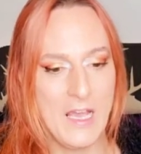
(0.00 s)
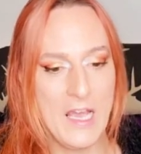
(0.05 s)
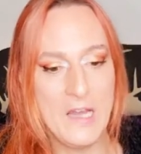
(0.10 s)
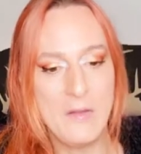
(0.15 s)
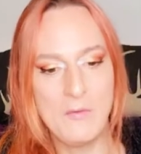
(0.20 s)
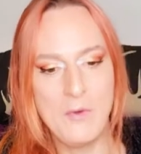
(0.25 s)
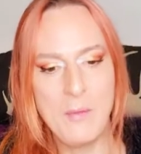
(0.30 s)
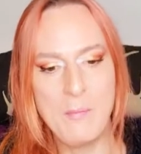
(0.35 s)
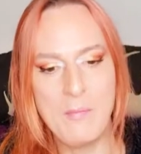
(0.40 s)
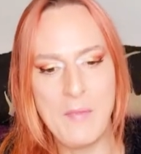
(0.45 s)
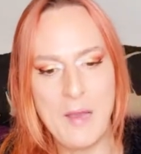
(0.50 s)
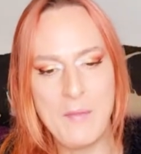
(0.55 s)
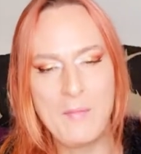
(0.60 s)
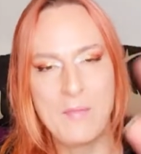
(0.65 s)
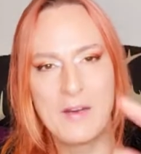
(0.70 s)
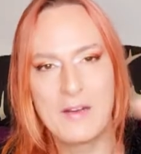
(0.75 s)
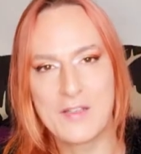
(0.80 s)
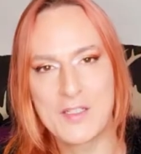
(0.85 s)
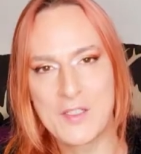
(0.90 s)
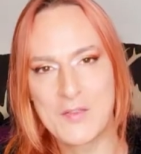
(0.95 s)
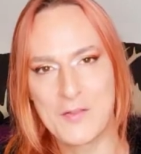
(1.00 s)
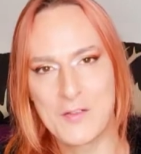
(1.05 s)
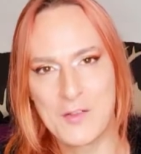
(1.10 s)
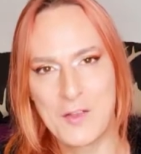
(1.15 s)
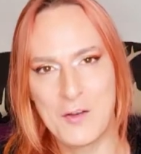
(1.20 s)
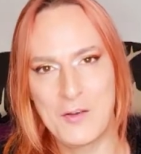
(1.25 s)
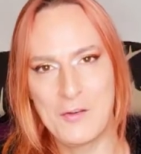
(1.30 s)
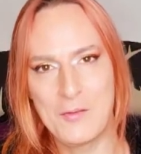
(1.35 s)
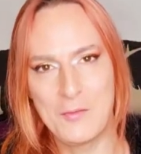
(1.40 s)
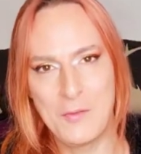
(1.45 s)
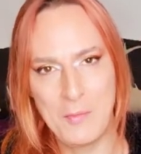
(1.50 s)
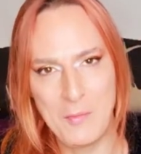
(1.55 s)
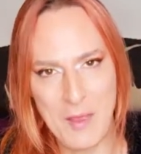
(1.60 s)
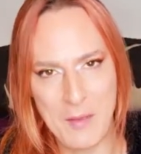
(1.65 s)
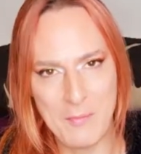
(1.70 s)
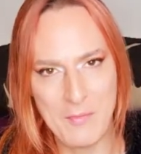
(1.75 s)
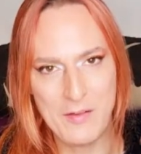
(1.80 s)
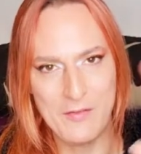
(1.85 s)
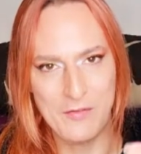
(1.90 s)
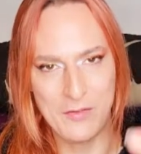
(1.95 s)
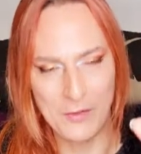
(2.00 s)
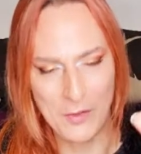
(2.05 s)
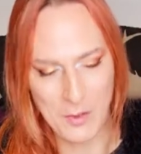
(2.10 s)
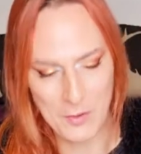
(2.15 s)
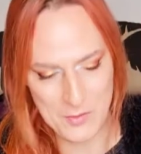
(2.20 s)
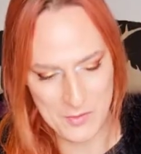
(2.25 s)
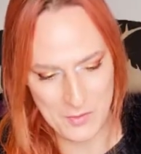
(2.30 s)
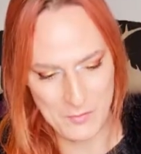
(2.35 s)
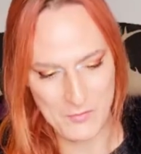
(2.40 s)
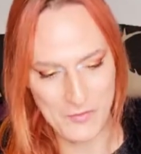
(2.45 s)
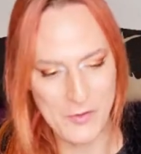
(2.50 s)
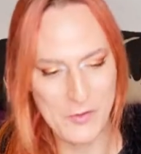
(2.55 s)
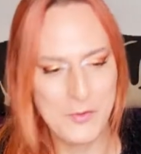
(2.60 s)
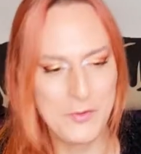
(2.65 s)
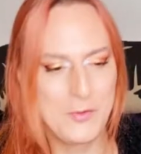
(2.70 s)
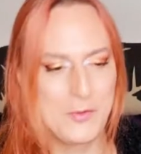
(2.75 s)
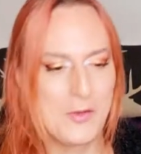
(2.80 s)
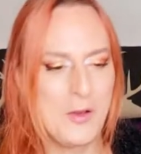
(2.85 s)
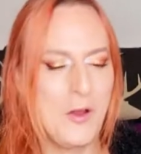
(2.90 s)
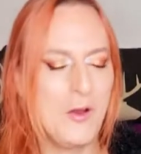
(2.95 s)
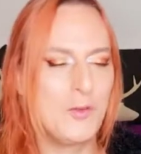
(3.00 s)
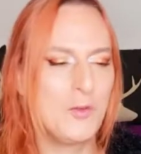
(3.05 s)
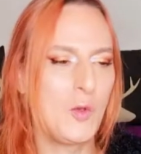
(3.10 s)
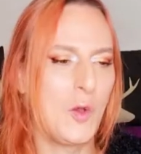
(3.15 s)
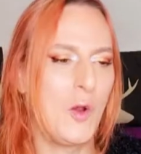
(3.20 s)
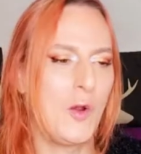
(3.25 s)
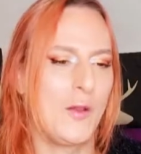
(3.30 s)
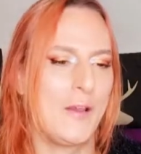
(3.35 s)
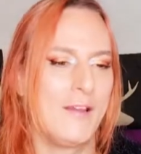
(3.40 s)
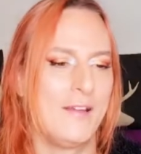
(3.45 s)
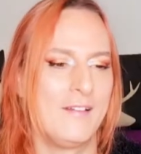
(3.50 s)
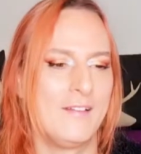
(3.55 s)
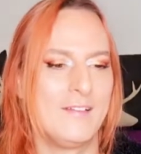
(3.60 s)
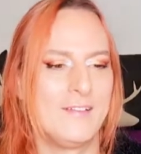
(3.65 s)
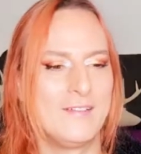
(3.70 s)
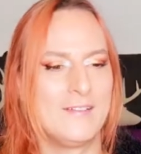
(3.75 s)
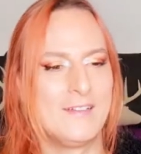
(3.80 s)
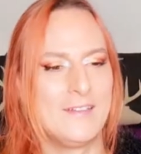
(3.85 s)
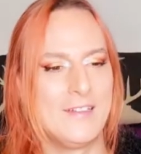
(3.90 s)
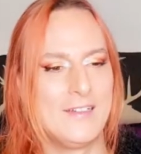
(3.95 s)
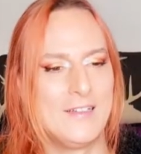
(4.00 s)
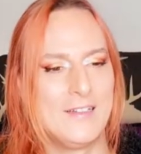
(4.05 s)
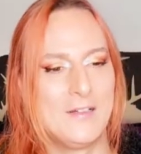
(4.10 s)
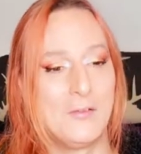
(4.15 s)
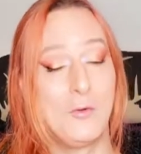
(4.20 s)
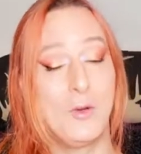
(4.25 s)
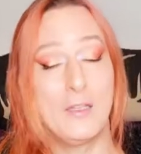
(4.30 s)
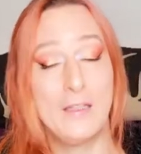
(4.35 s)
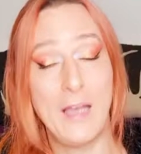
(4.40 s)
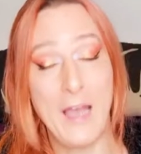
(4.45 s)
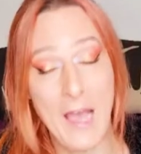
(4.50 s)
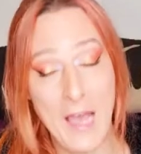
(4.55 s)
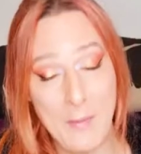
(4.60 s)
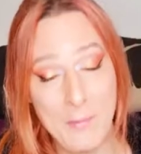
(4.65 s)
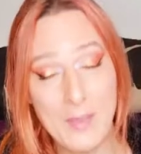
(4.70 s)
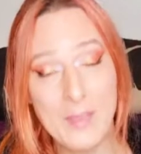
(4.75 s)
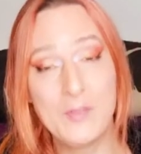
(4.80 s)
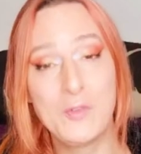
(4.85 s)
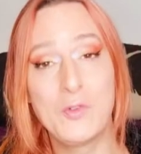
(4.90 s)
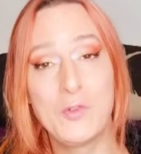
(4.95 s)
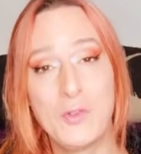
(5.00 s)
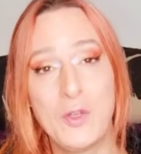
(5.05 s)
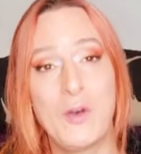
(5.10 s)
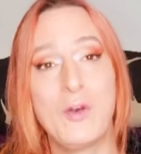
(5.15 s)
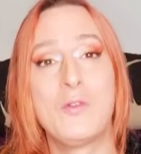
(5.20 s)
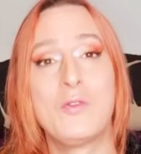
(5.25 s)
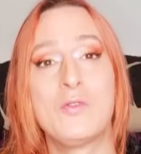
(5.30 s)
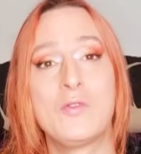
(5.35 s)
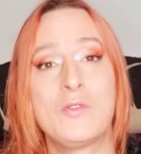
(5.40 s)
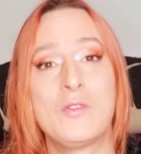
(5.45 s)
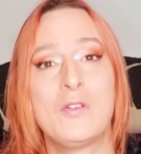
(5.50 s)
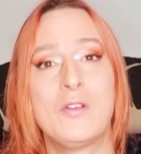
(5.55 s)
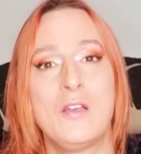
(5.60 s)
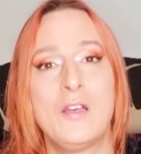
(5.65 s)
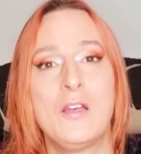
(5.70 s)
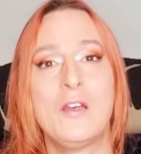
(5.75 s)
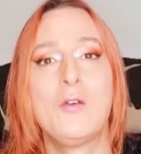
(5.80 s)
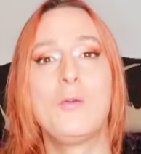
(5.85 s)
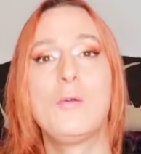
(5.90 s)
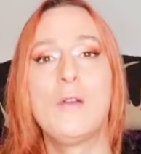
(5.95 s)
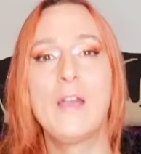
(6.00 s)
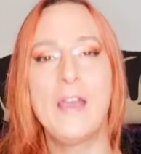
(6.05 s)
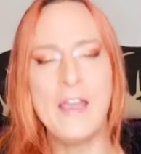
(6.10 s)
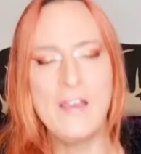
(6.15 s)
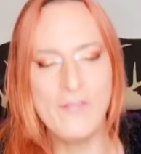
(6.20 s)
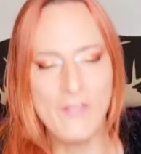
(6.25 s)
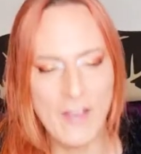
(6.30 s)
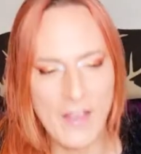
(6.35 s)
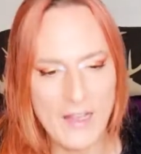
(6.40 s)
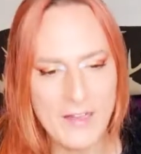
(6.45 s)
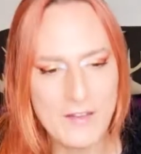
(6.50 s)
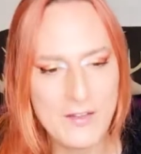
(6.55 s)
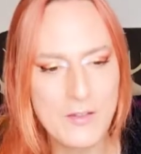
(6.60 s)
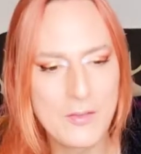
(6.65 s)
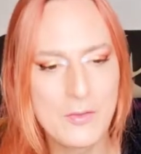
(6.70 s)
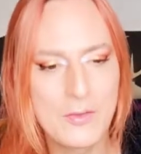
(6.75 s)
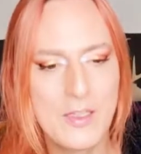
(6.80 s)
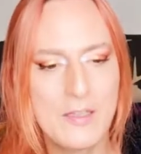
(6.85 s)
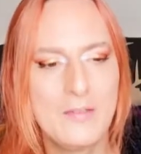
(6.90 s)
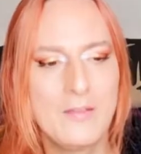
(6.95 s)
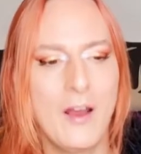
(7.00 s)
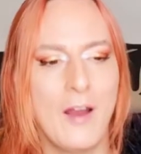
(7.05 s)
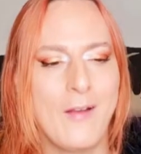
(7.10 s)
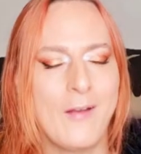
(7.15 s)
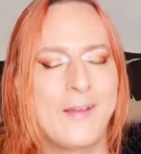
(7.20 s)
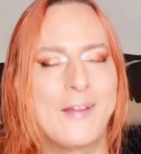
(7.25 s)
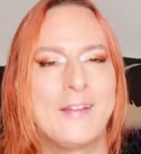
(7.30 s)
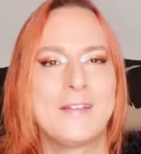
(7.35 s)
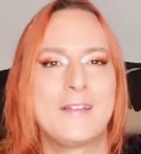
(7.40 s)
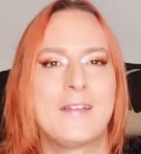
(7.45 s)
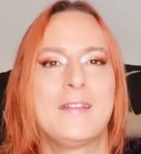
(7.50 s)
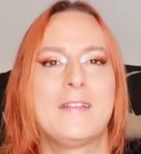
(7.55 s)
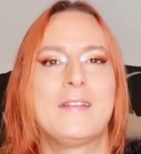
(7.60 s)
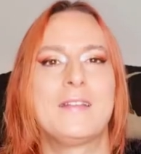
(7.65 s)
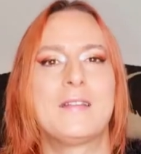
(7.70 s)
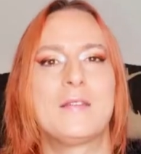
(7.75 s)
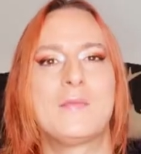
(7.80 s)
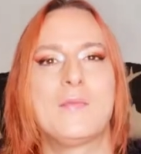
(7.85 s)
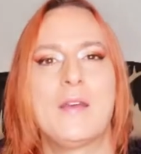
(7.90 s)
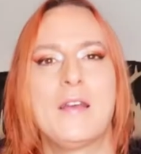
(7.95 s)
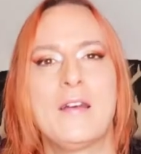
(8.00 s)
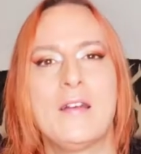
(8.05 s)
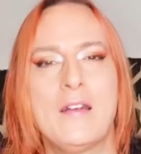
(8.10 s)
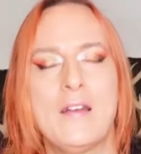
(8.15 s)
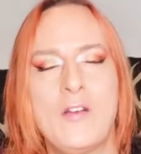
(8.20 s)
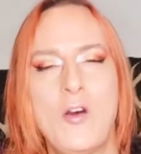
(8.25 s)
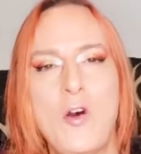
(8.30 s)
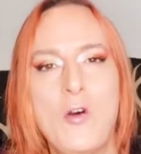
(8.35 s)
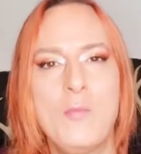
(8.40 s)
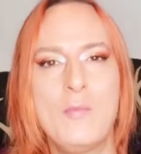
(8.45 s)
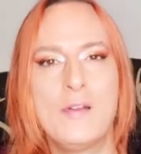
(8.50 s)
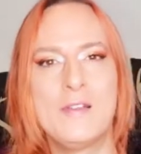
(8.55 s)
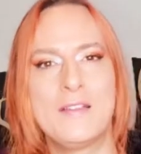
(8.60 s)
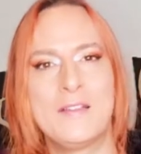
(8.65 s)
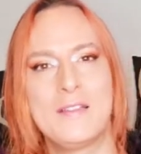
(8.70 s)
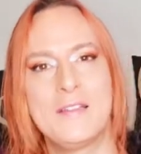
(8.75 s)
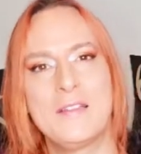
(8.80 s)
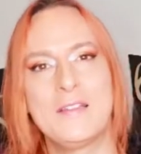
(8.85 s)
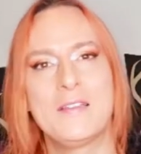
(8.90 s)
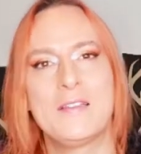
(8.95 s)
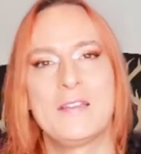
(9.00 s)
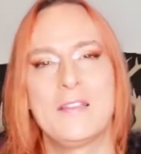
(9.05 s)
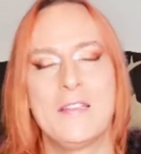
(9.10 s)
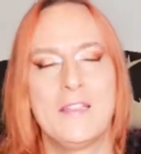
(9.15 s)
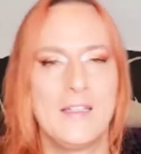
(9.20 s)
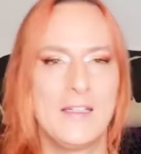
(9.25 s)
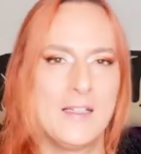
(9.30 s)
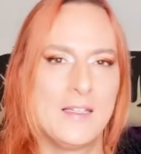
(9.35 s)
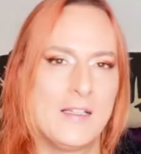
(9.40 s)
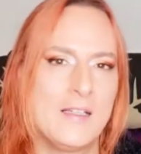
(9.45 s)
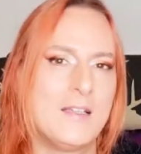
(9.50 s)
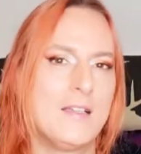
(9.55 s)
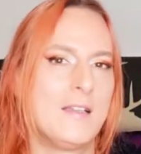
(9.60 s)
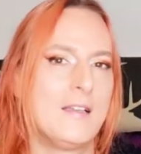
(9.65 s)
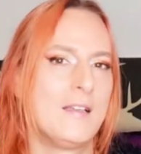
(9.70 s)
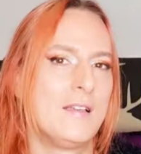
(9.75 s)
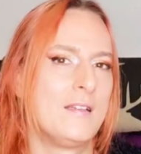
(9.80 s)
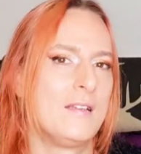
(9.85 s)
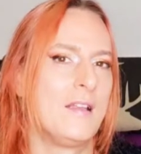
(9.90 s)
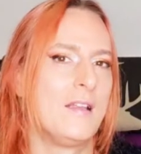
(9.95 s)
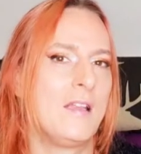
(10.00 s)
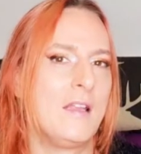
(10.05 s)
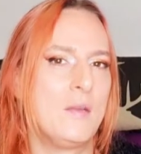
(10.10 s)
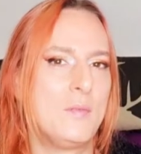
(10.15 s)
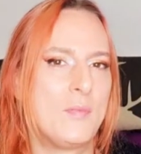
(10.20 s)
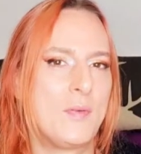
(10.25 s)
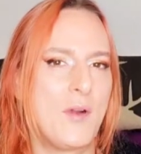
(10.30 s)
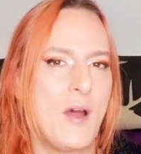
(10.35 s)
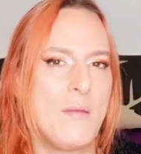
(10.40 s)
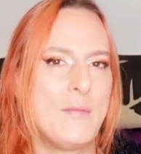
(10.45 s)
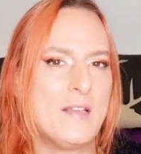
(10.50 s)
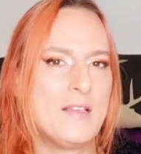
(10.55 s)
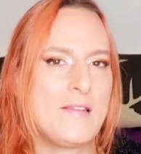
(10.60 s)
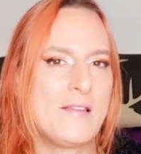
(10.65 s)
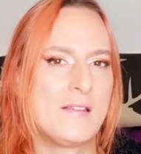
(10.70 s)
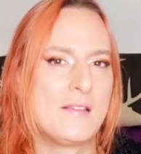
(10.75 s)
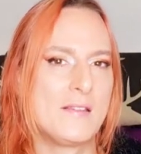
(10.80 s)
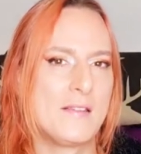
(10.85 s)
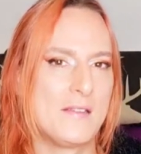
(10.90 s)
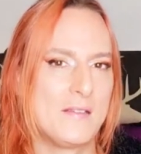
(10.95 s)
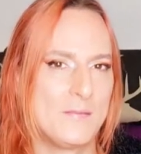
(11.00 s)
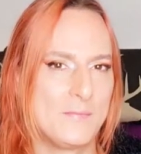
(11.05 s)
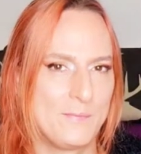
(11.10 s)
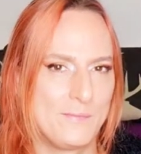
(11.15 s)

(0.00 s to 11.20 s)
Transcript: And remembers for the, remember for those of you who know Tolkien, what happened to those who gave in to the darkness and despair and hopelessness that it promised.